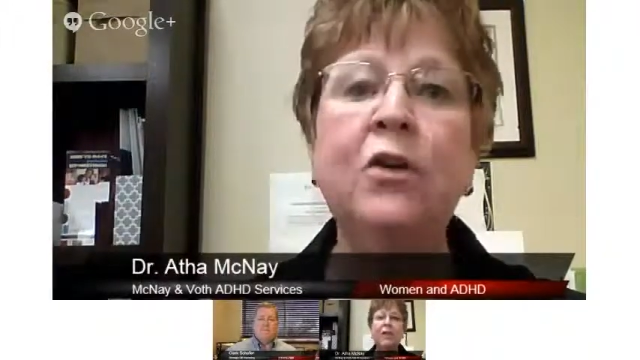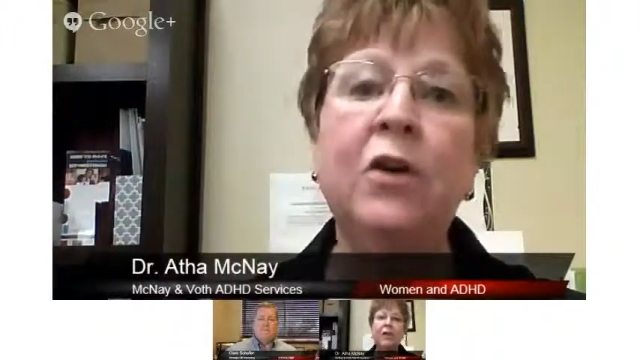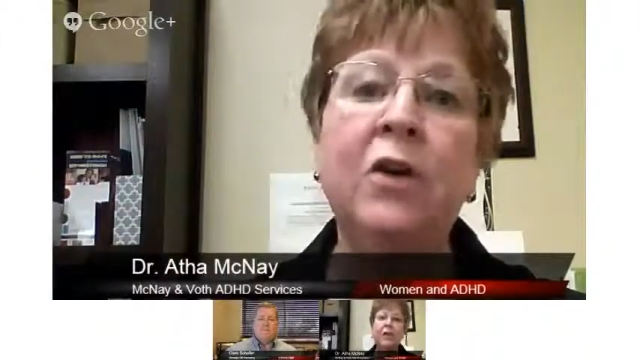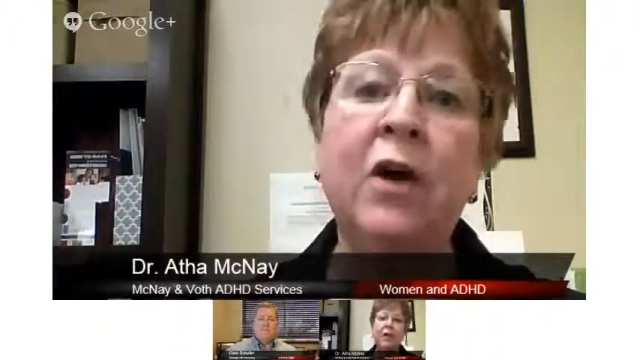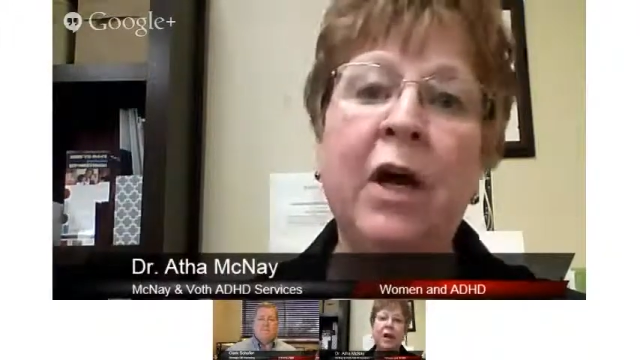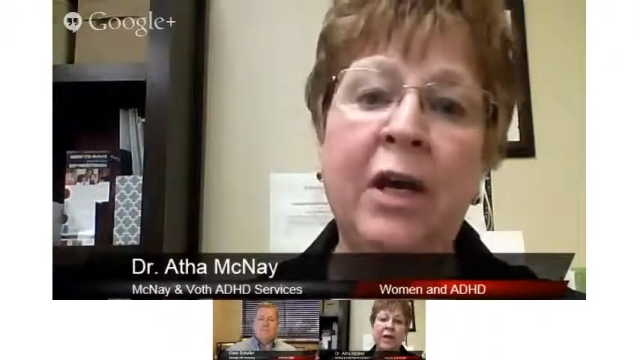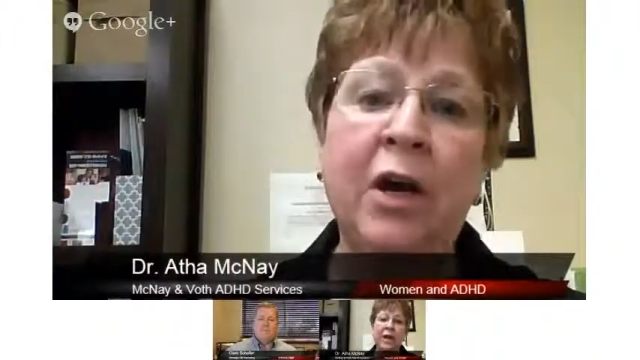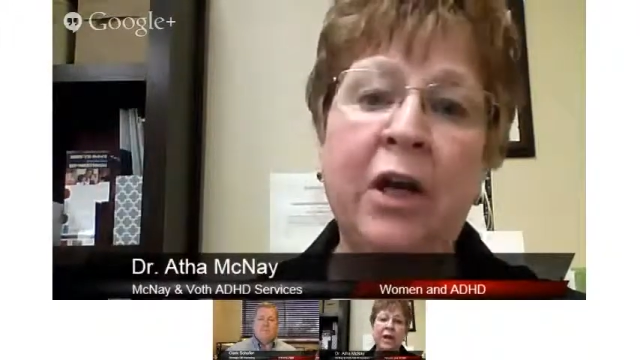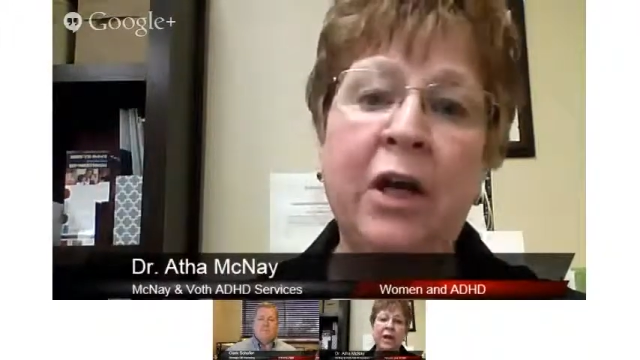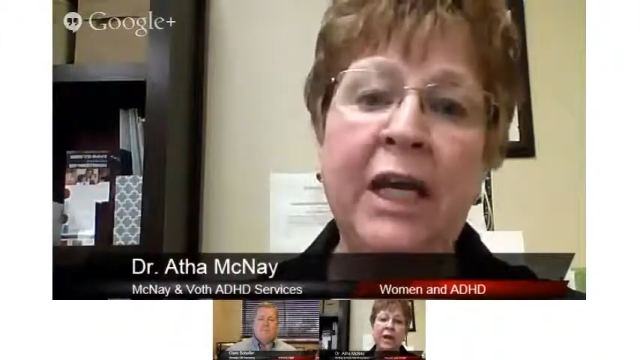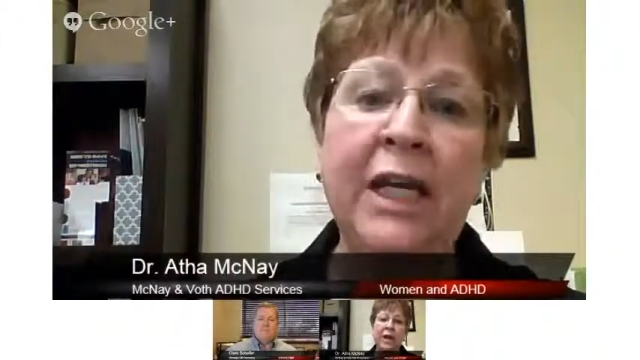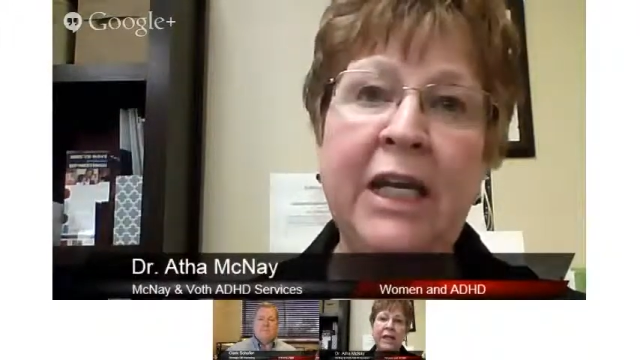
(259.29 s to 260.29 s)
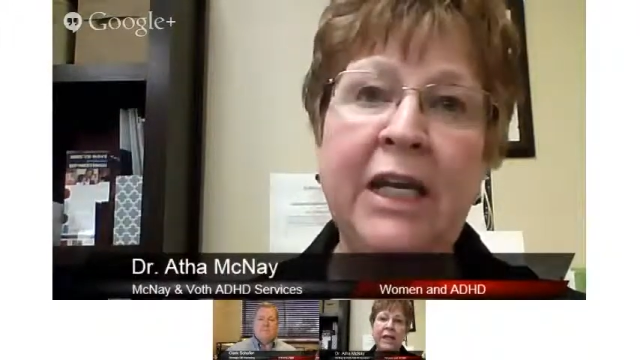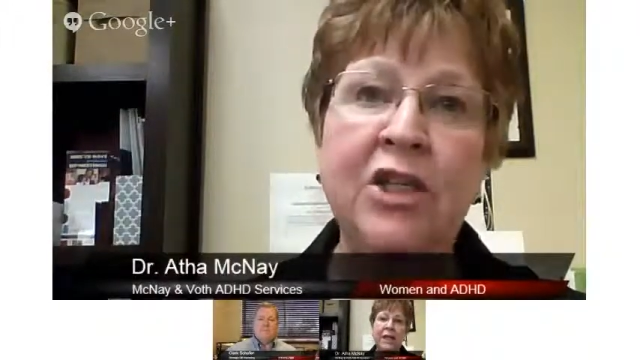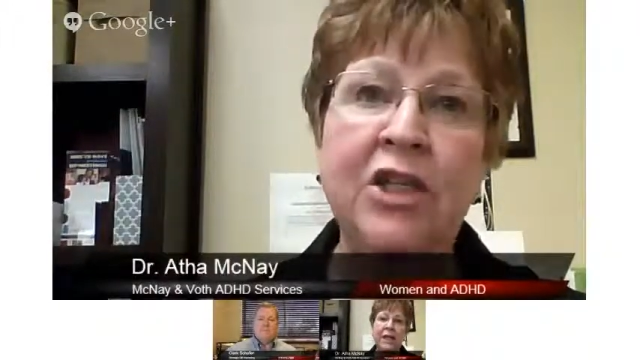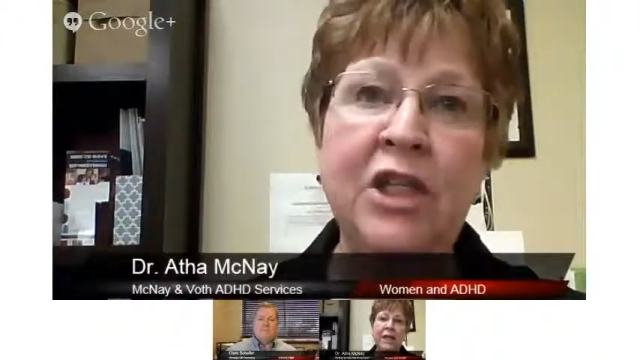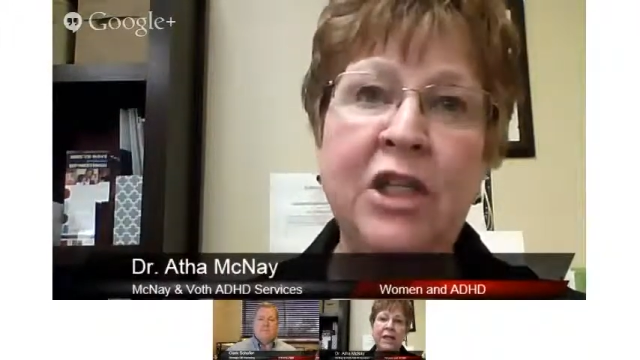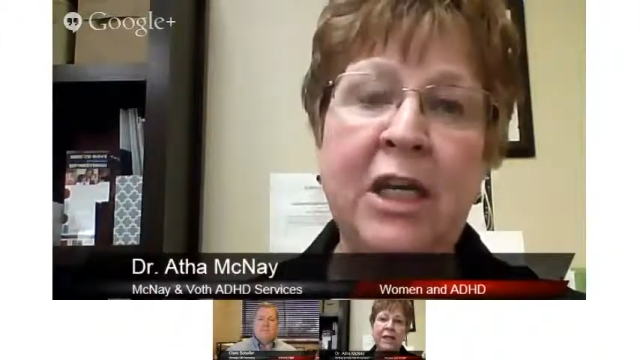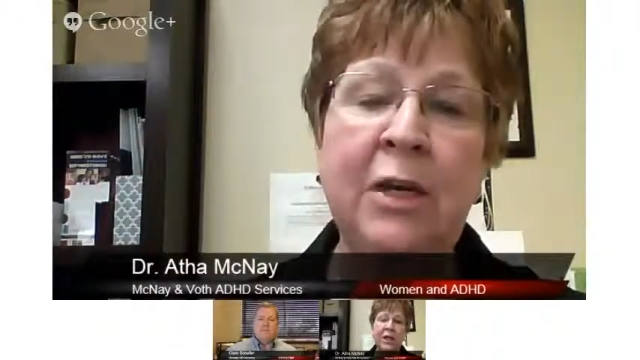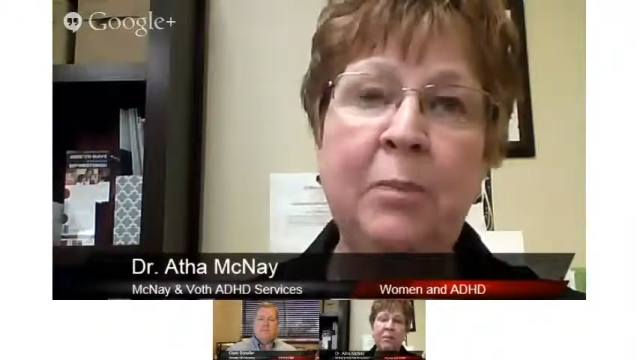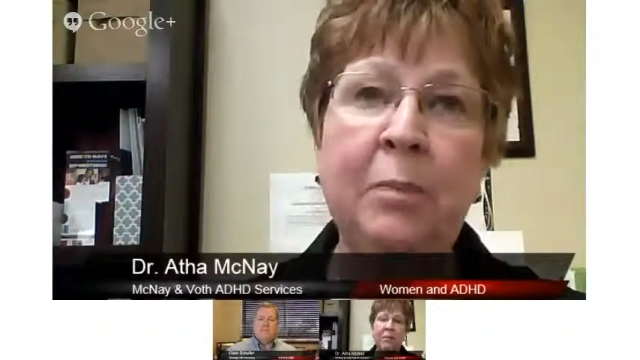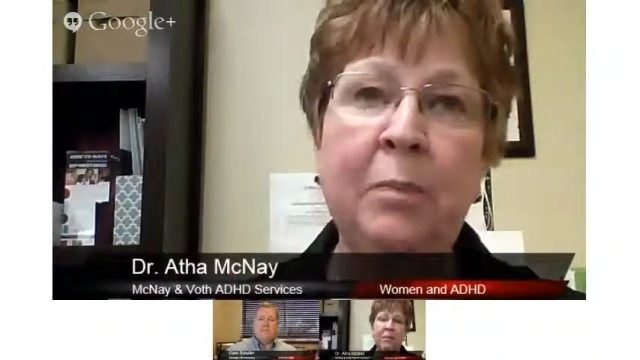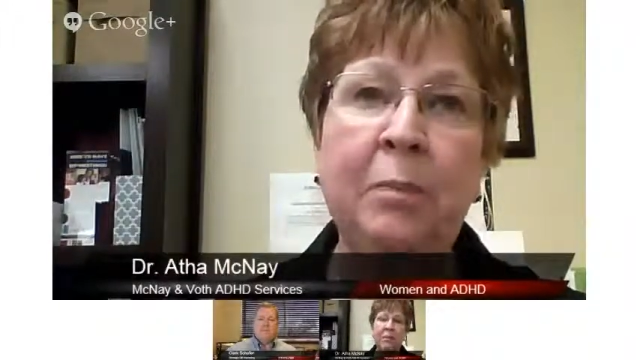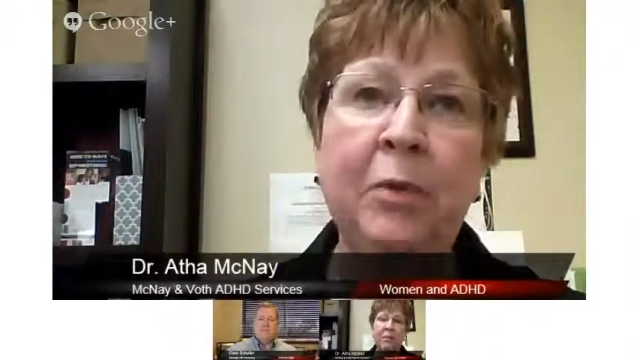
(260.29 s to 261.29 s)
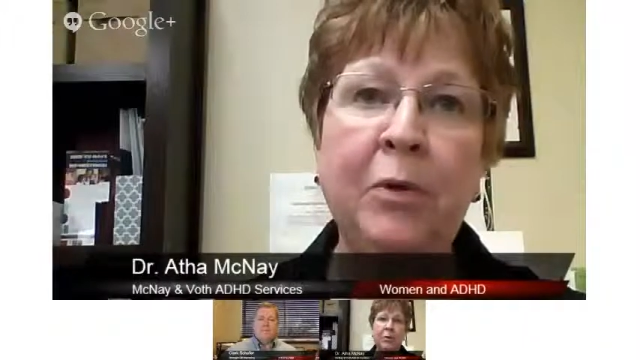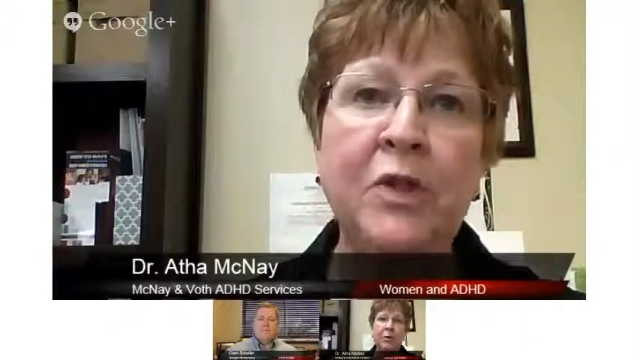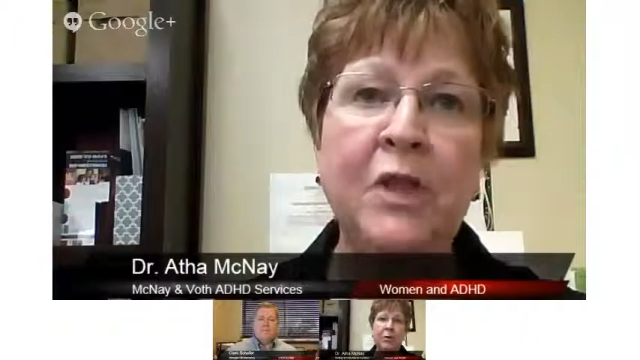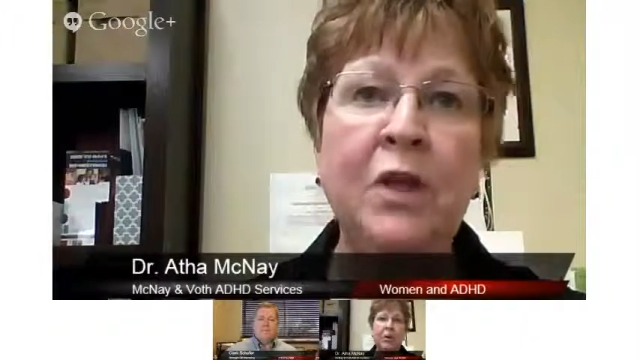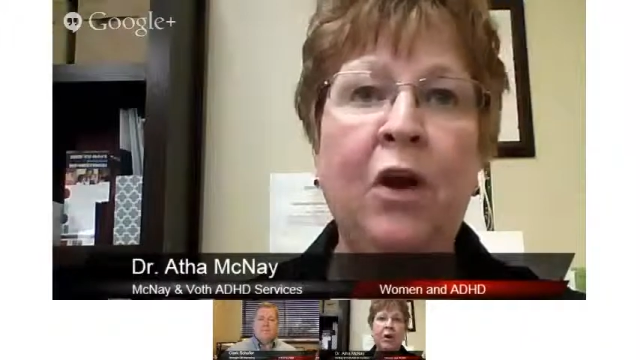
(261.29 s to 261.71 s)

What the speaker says: or a non-ADHD person.